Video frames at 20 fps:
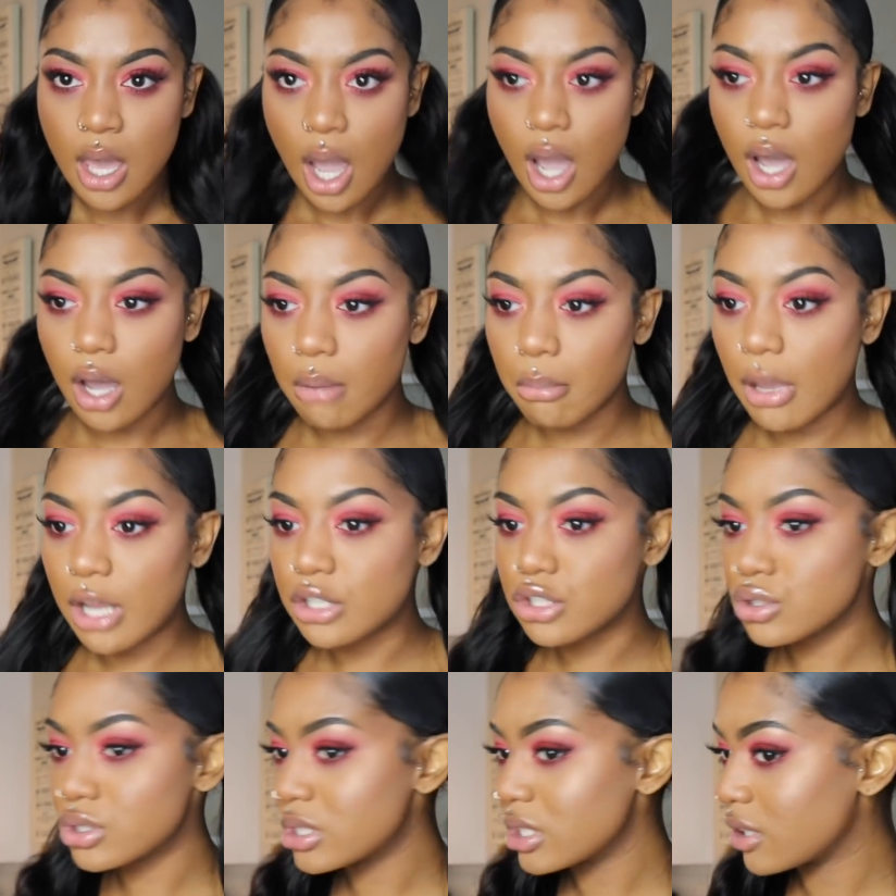I
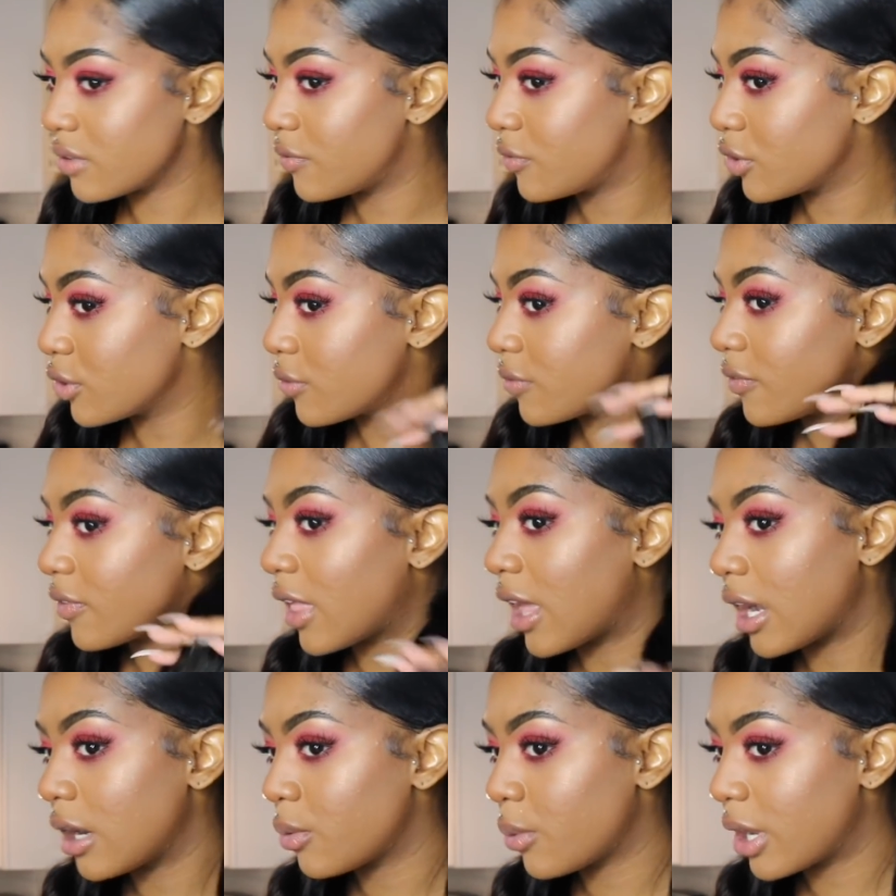do see a few
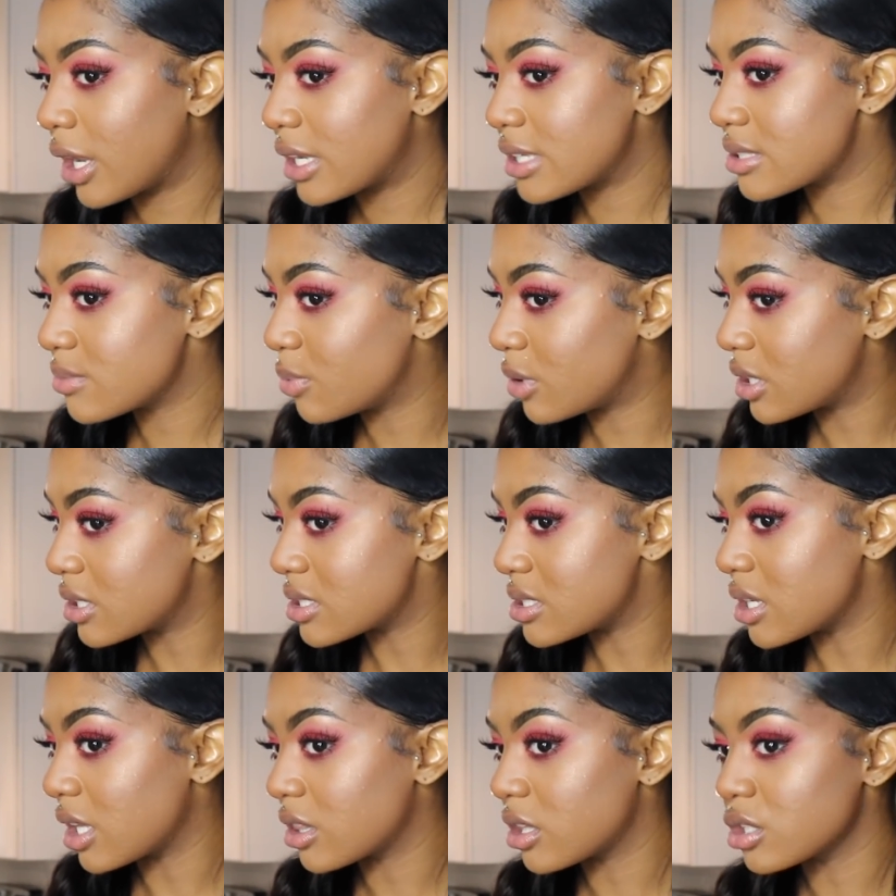flyaways, but
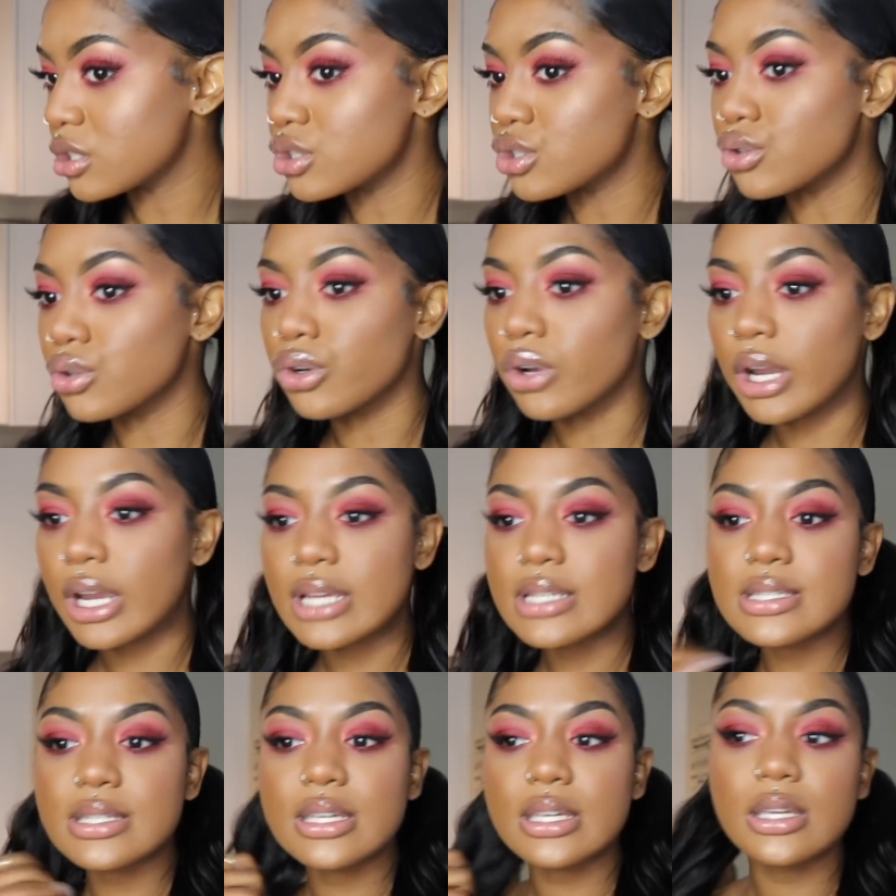it's nothing too
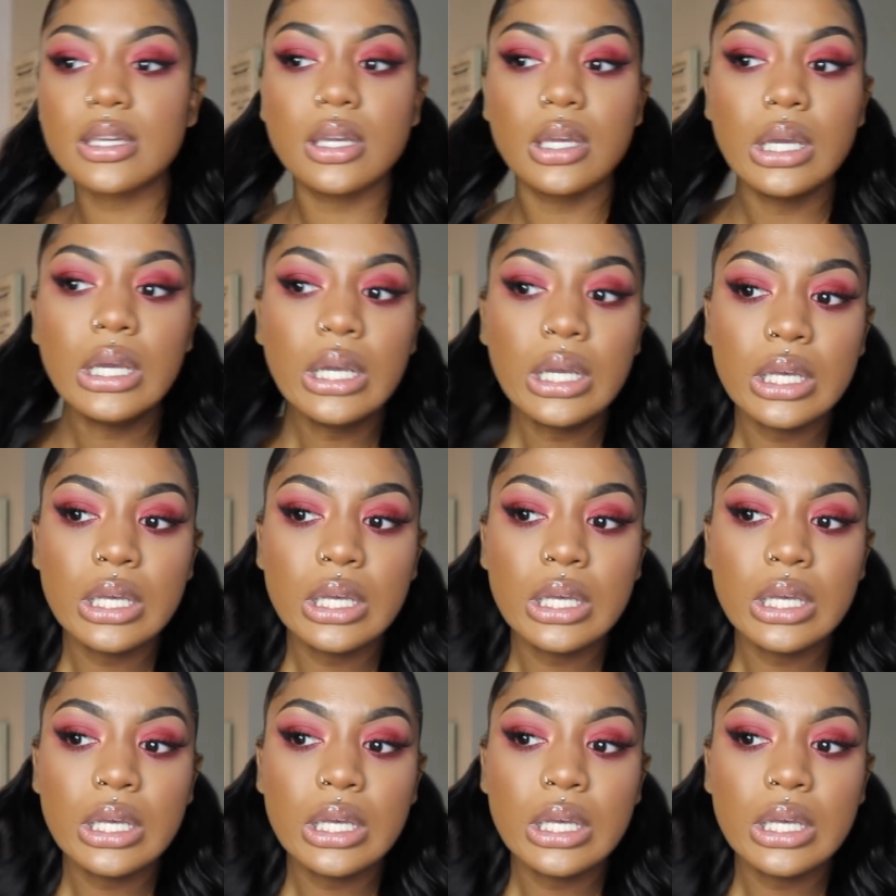crazy.